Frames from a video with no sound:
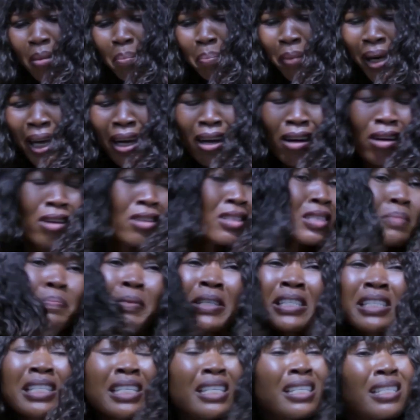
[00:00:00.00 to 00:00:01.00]
My
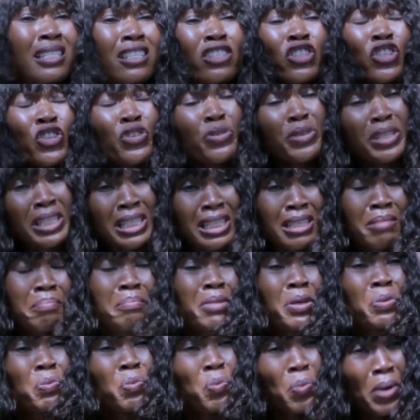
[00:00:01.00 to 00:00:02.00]
husband isn't treating
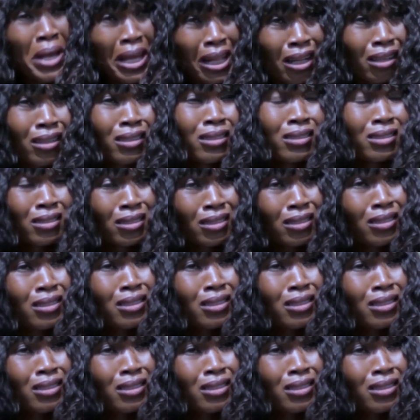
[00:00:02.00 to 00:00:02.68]
me well.